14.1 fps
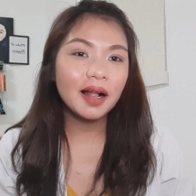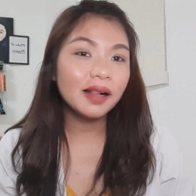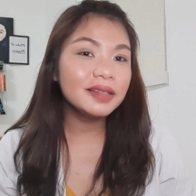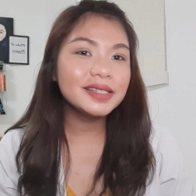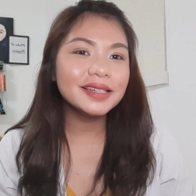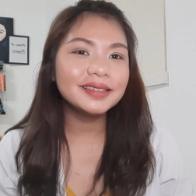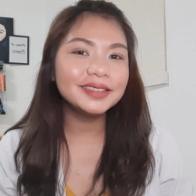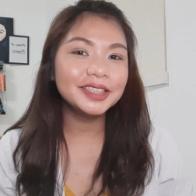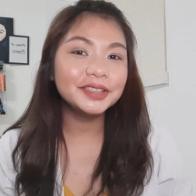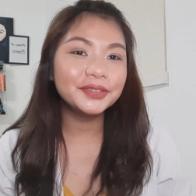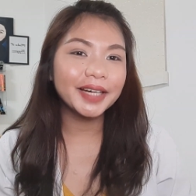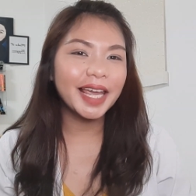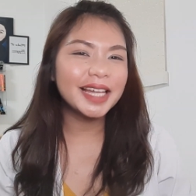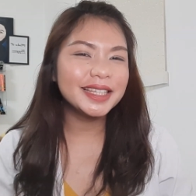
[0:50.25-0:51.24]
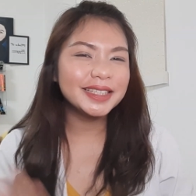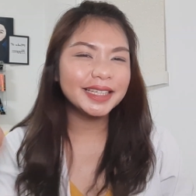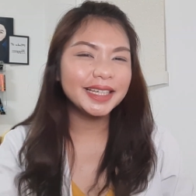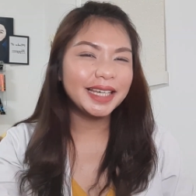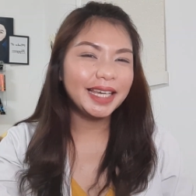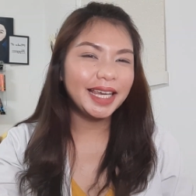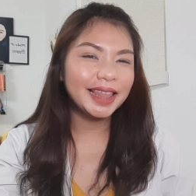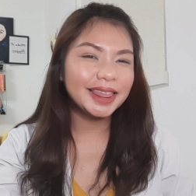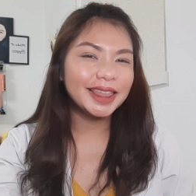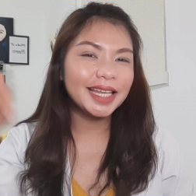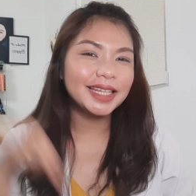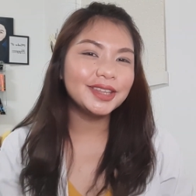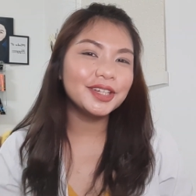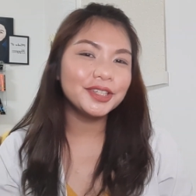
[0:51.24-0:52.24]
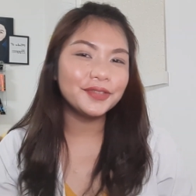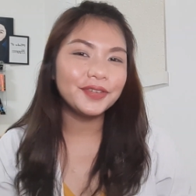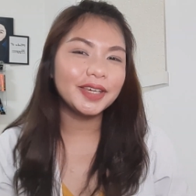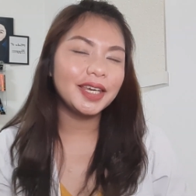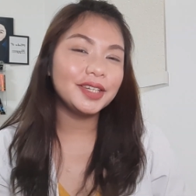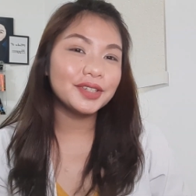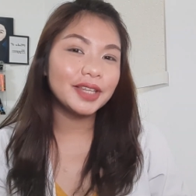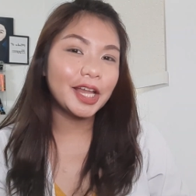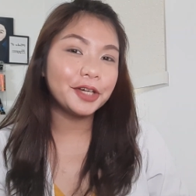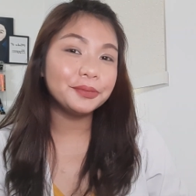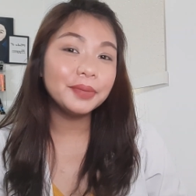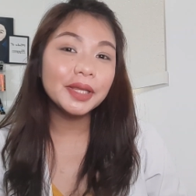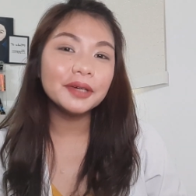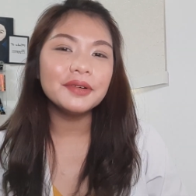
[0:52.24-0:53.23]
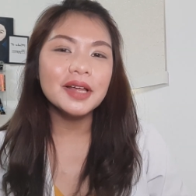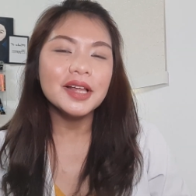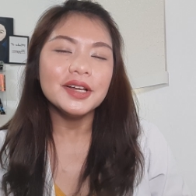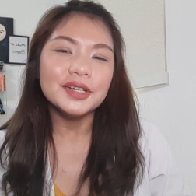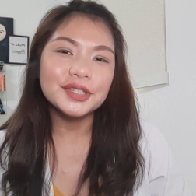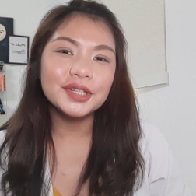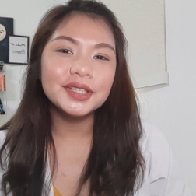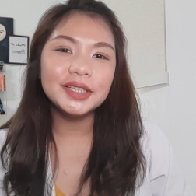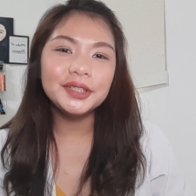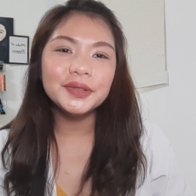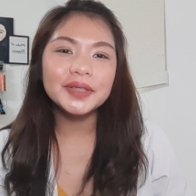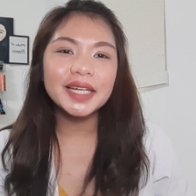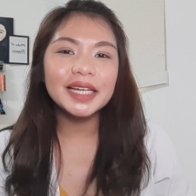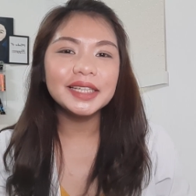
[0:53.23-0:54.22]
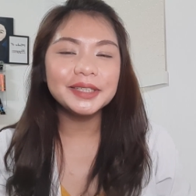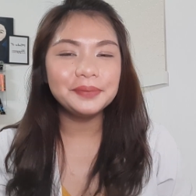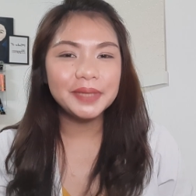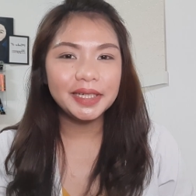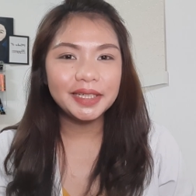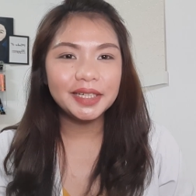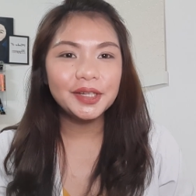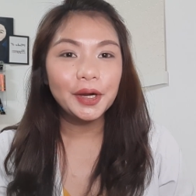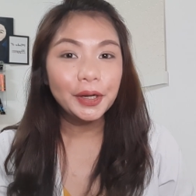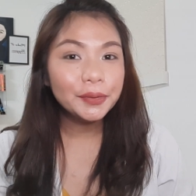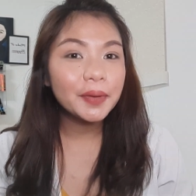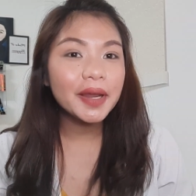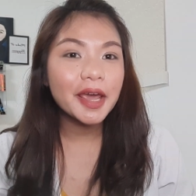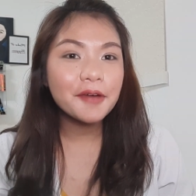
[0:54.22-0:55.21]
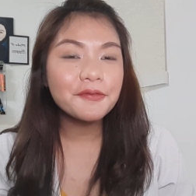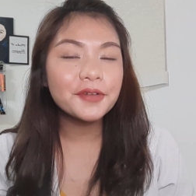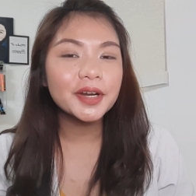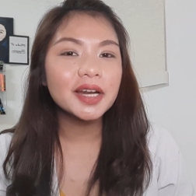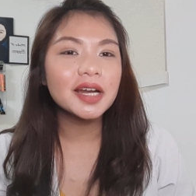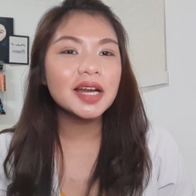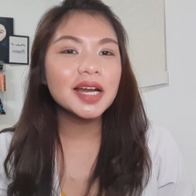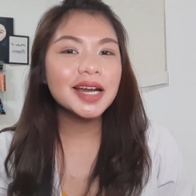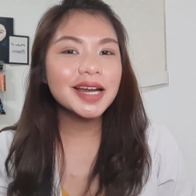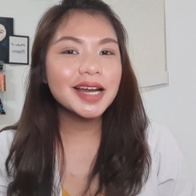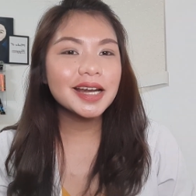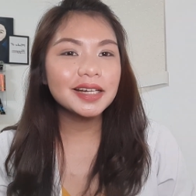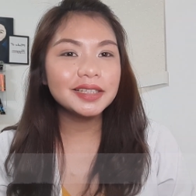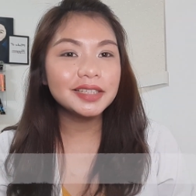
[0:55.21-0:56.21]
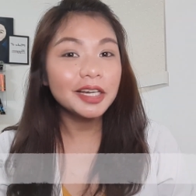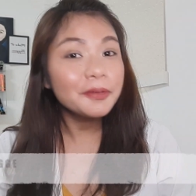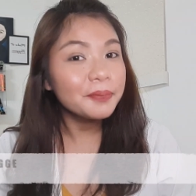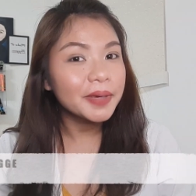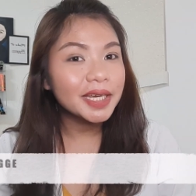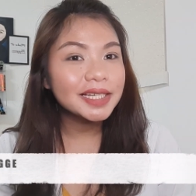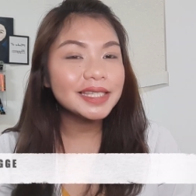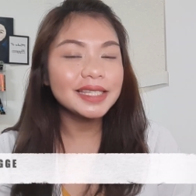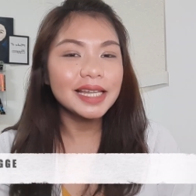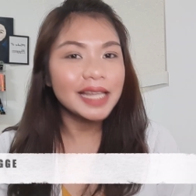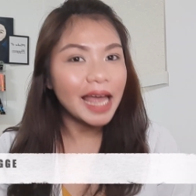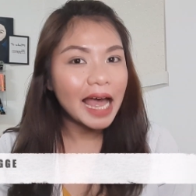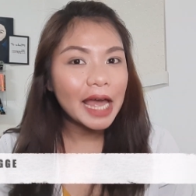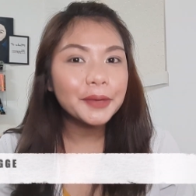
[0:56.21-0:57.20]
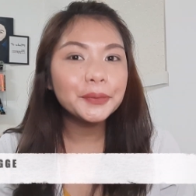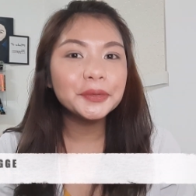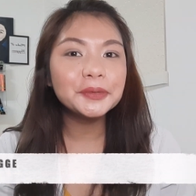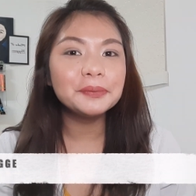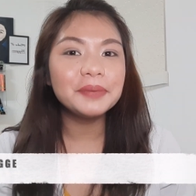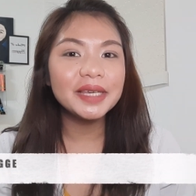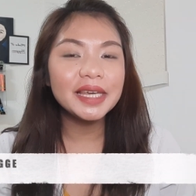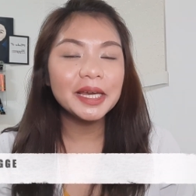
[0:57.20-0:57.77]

Also, don't forget to keep that notification down below so that you'll get updated on whatever topics that I will be